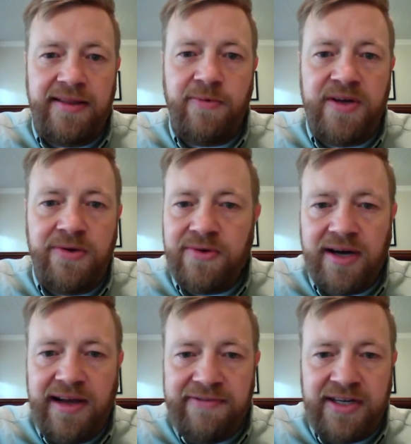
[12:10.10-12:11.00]
we do
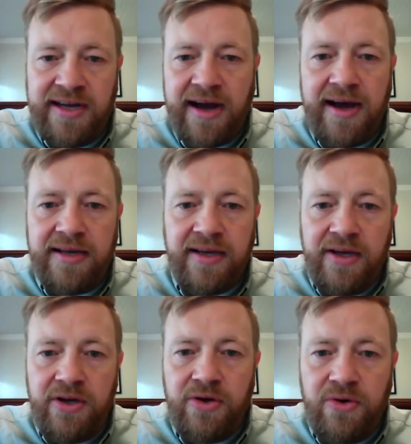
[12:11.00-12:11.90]
not have a God
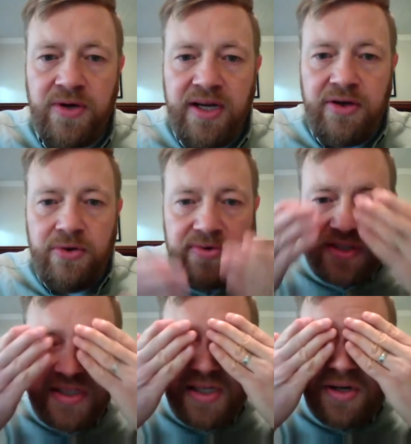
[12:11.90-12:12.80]
who
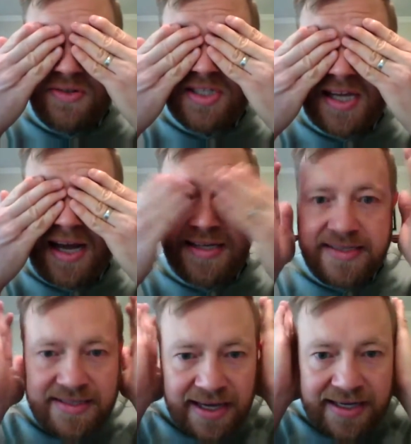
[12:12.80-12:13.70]
just hides
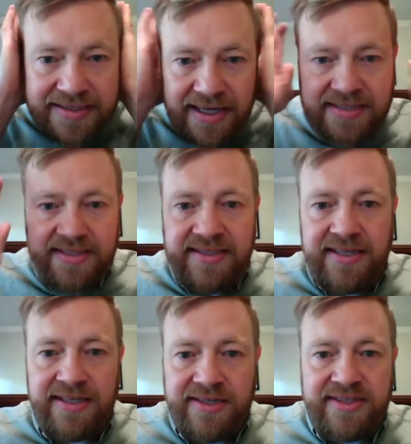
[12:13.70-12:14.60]
his eyes, hides his
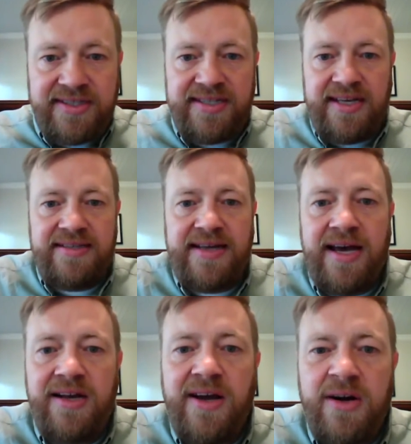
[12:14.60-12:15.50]
ears and says,
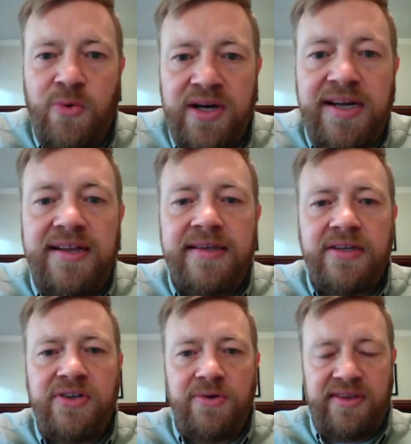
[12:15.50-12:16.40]
I don't want anything to
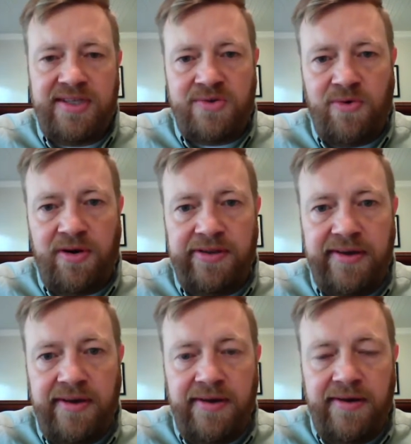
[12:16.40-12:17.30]
do with this world.
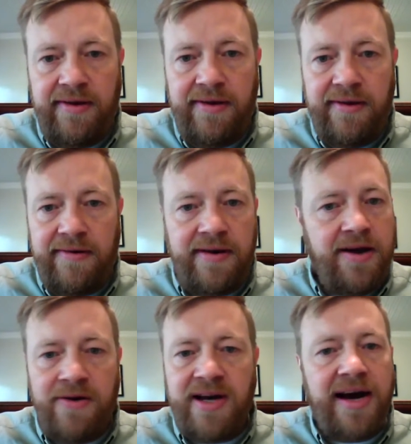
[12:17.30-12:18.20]

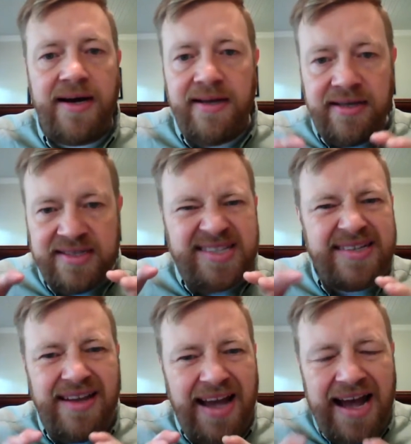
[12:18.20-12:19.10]
No, God is
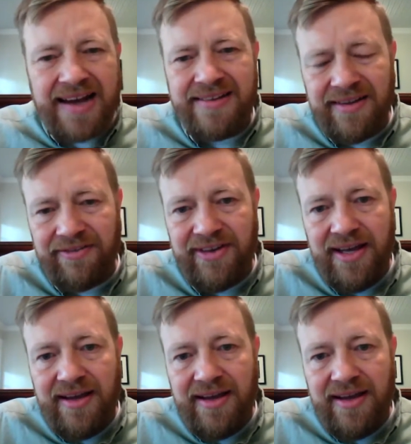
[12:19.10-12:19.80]
active.